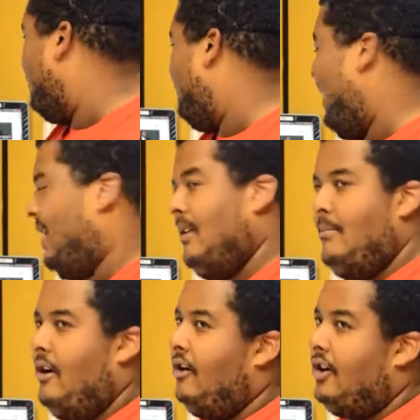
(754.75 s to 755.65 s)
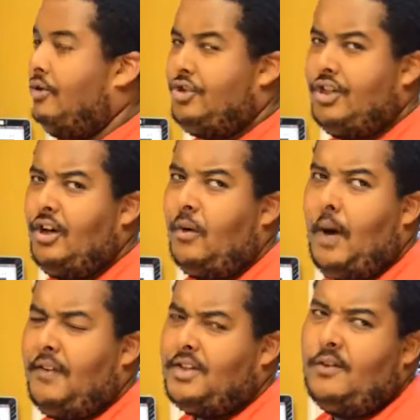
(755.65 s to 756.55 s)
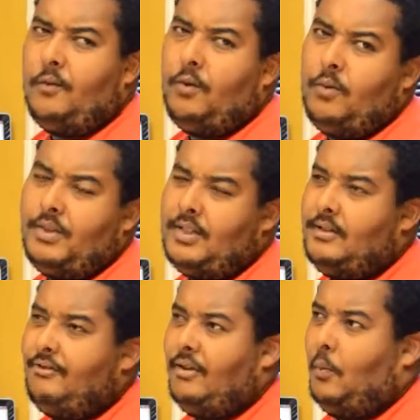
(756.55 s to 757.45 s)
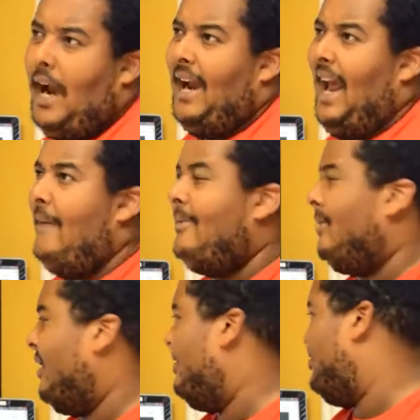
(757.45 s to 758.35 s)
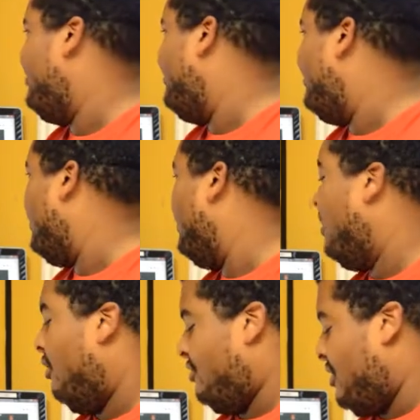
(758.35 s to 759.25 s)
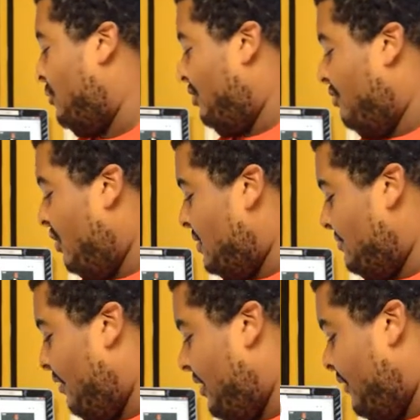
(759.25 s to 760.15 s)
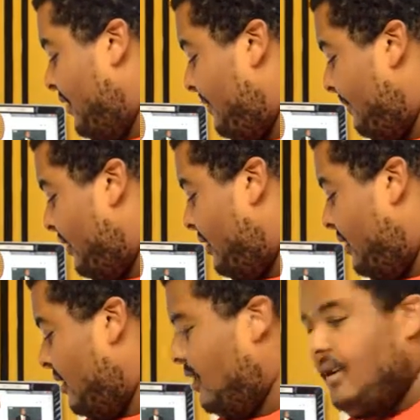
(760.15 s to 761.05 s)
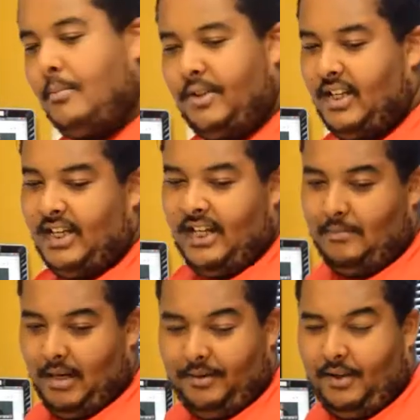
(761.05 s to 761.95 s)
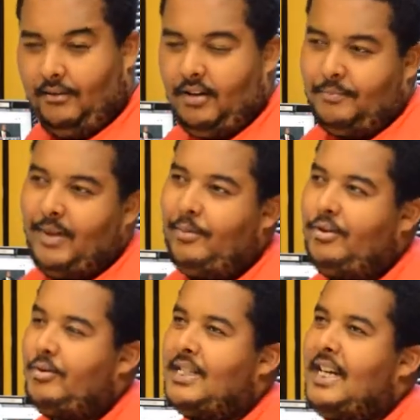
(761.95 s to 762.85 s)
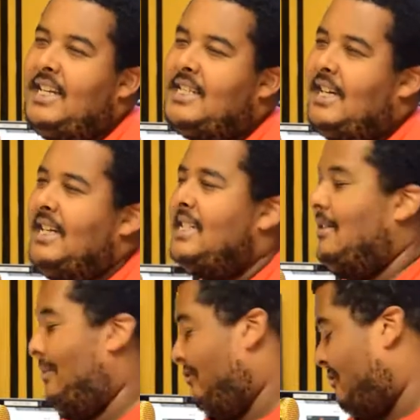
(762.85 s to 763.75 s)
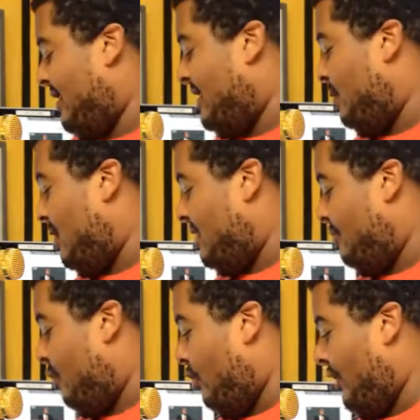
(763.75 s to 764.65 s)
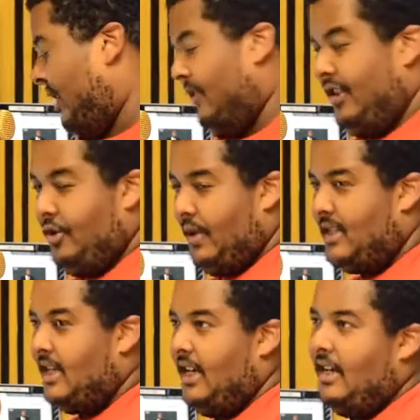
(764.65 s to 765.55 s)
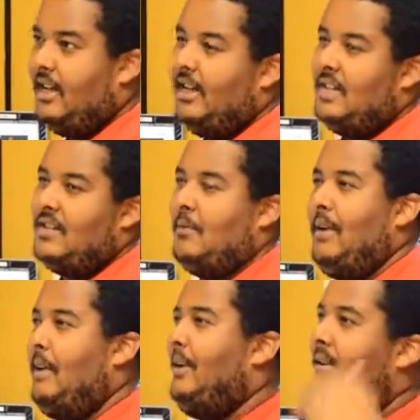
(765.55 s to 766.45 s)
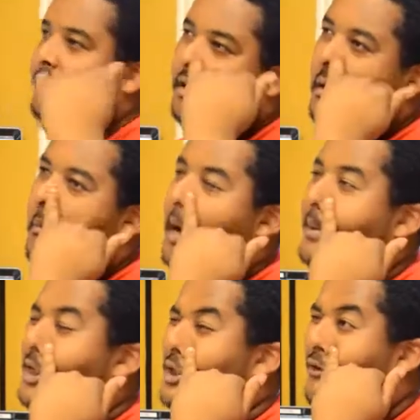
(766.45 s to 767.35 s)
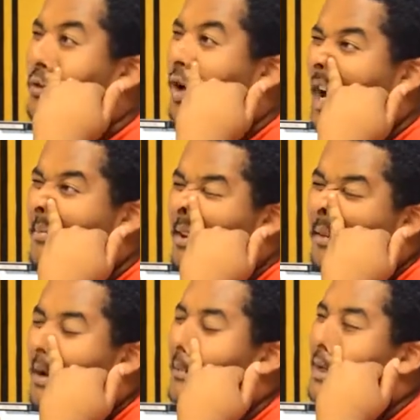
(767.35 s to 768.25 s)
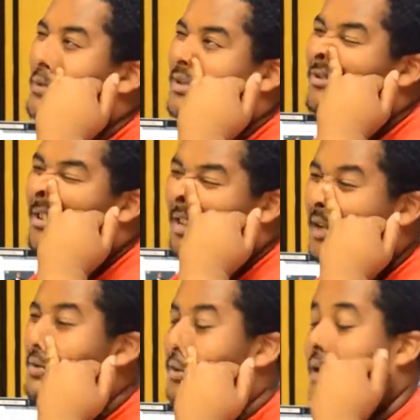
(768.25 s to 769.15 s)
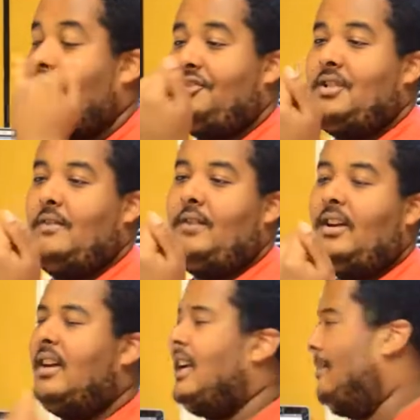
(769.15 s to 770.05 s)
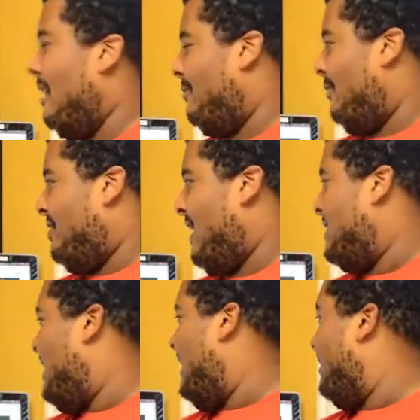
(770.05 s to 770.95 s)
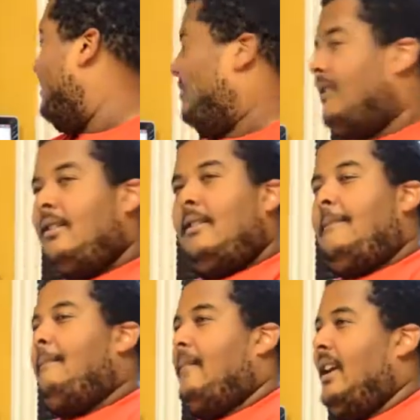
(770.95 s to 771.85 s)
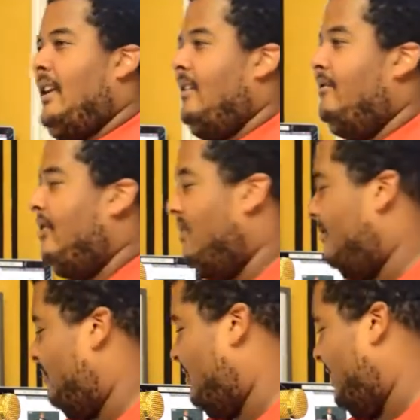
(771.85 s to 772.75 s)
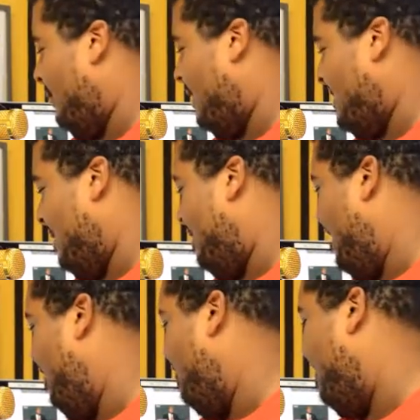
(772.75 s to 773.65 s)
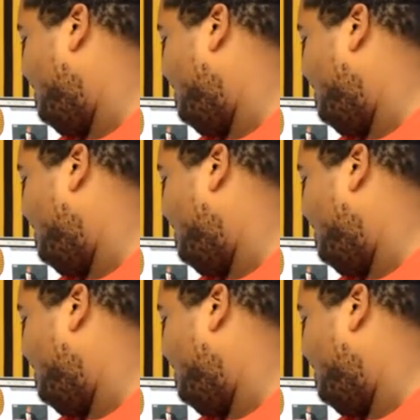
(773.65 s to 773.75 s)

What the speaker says: man in America, you should know why the Civil War was, why it happened, because you or someone was a part of it. But then again, maybe, people do say he's an immigrant because he wasn't born in the USA. So maybe, maybe the Civil War happened. Maybe he was, he was doing other stuff. He might have been on the Titanic. And, he wasn't able to hear about the